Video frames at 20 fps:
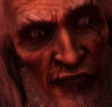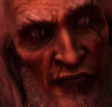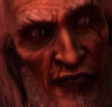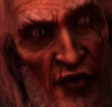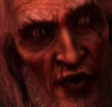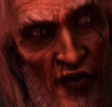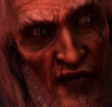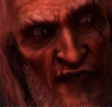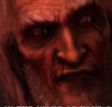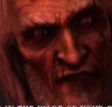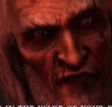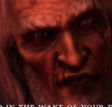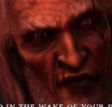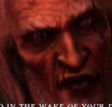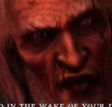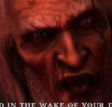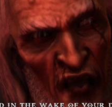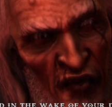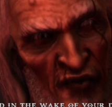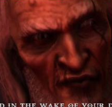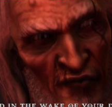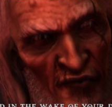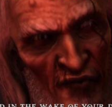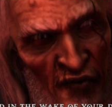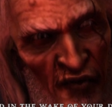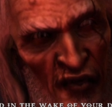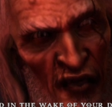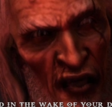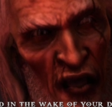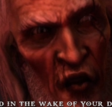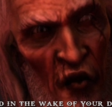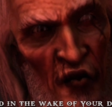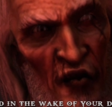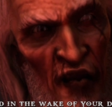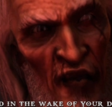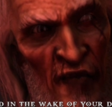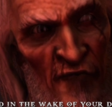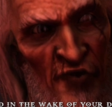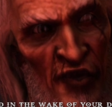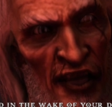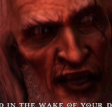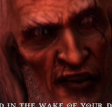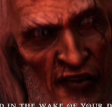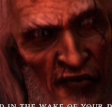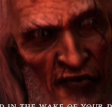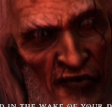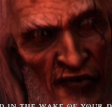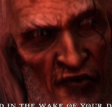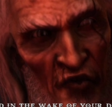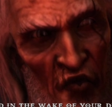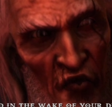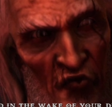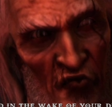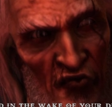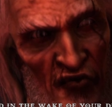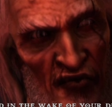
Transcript: you have sunk the only path to your